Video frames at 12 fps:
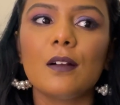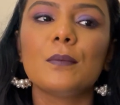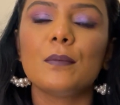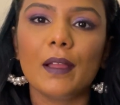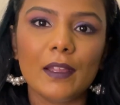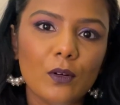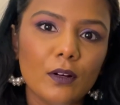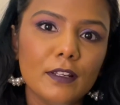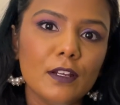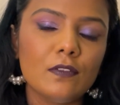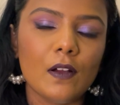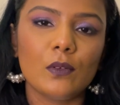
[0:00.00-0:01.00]
My
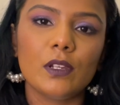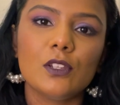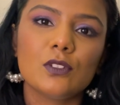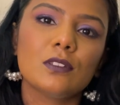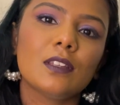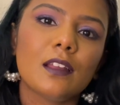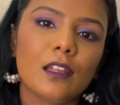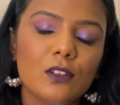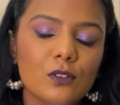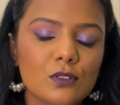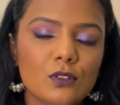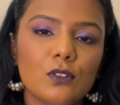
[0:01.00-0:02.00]
earlier foundation that I
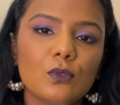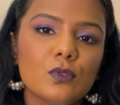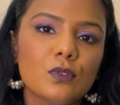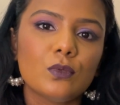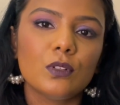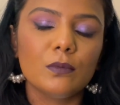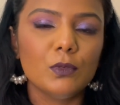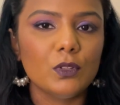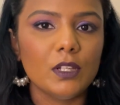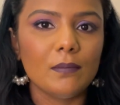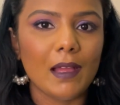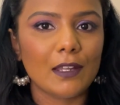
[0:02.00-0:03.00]
used to use, Huda
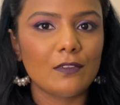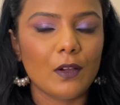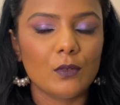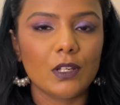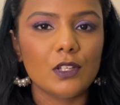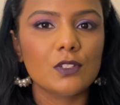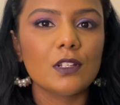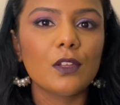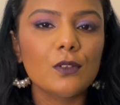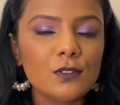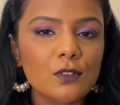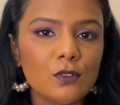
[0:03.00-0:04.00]
Beauty Matte Foundation, I
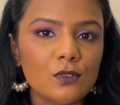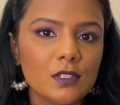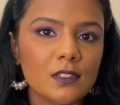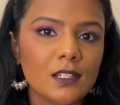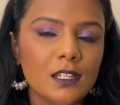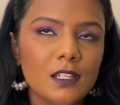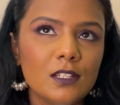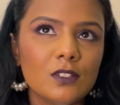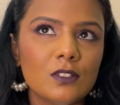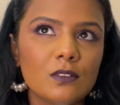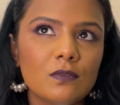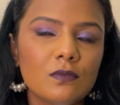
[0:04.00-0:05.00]
used to use a 3
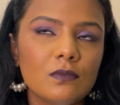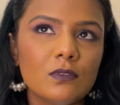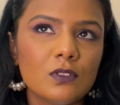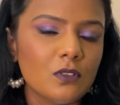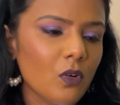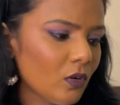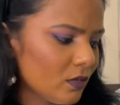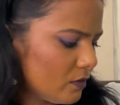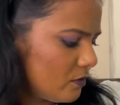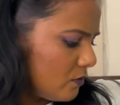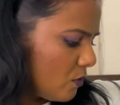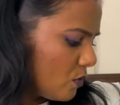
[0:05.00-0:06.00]
or
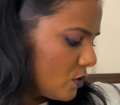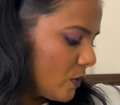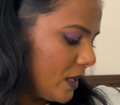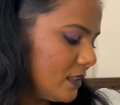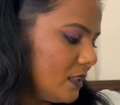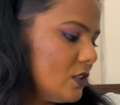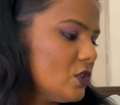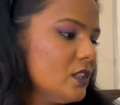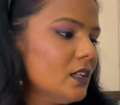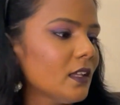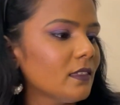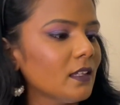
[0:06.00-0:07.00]

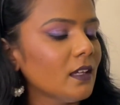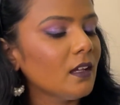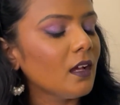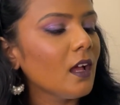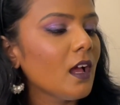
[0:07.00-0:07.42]
420G, I think.